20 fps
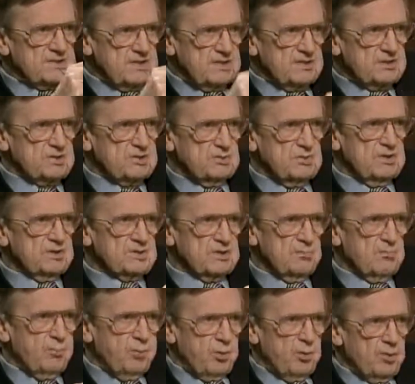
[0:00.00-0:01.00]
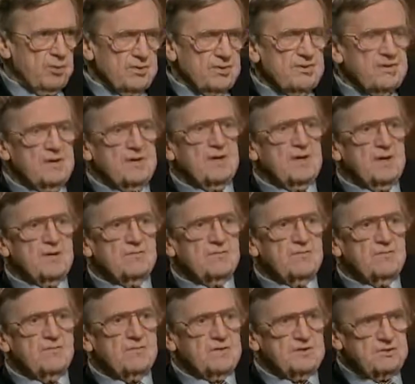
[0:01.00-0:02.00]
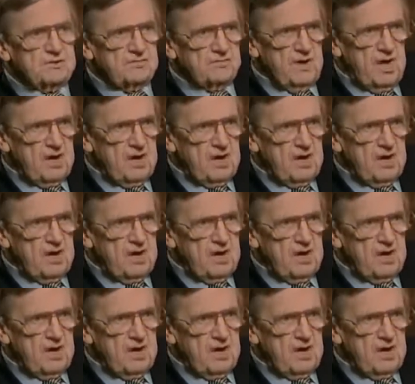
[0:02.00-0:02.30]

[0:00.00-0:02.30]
issue is important enough that